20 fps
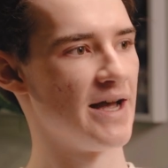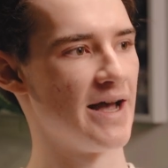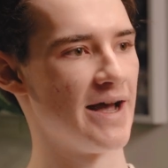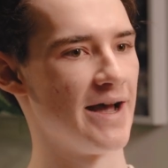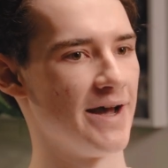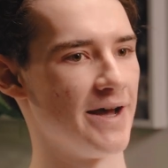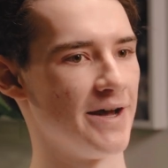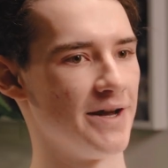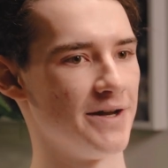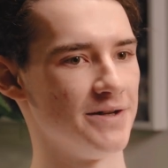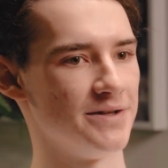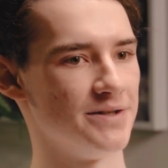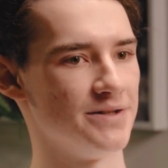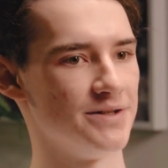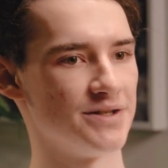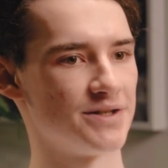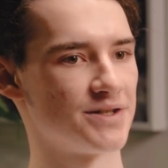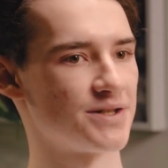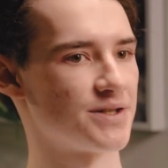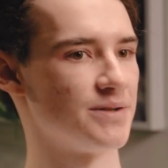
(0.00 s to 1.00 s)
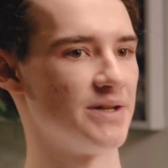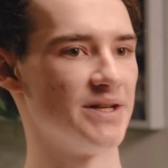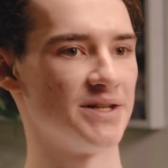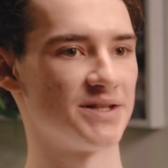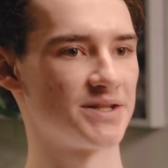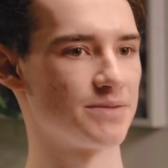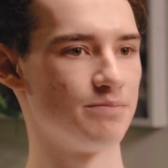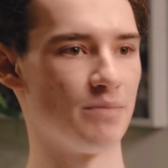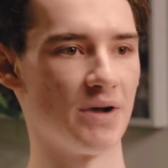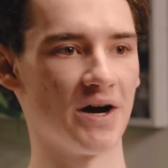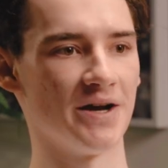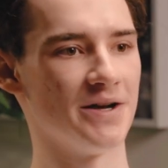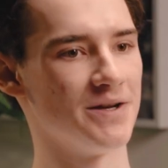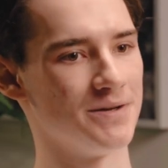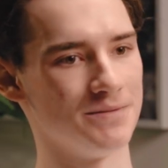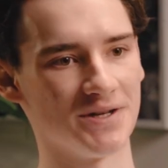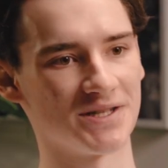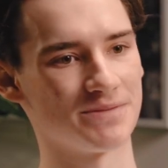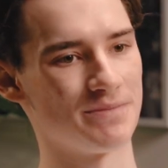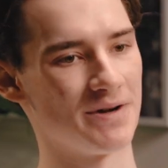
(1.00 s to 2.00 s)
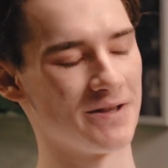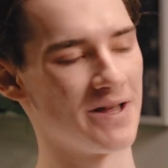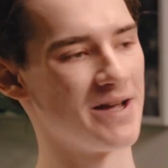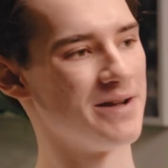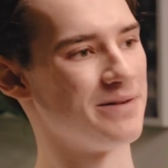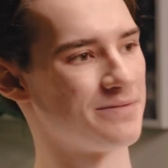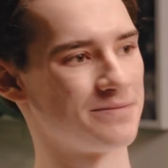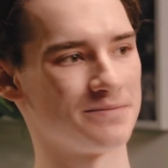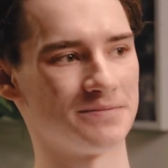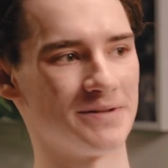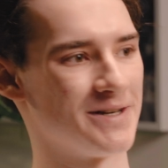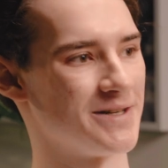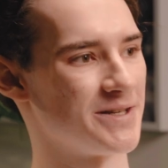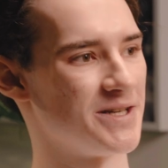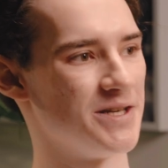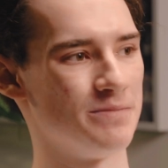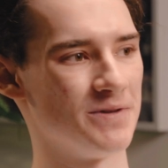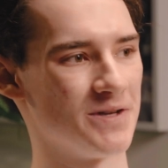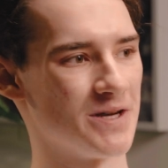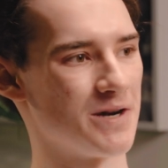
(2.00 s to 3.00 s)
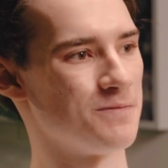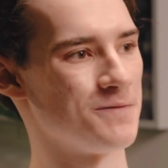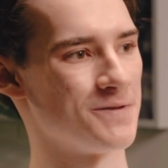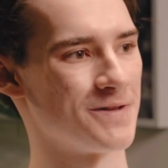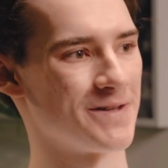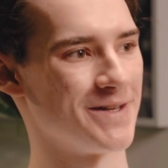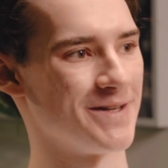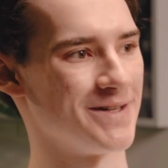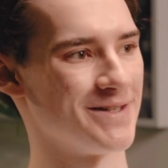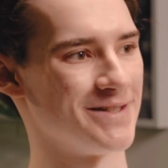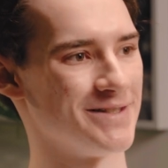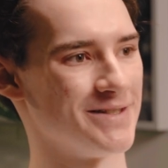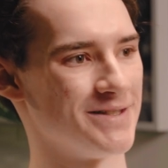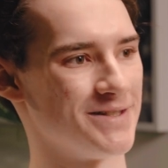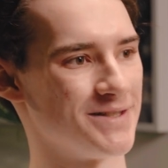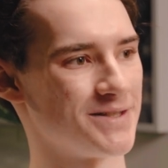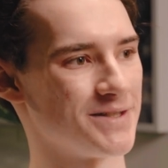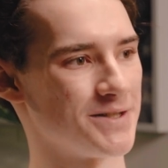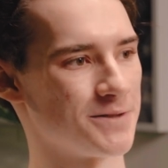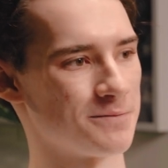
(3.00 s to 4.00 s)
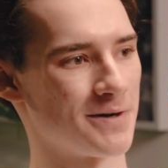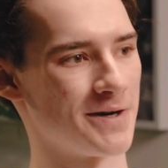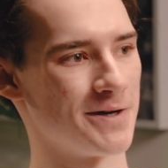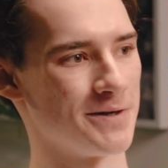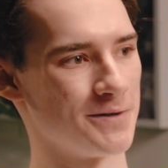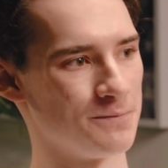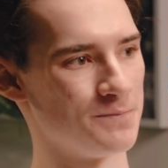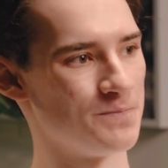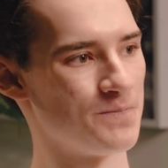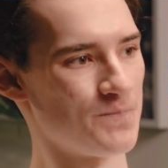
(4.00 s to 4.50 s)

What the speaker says: and it's my life. Keeping up with it is what I do.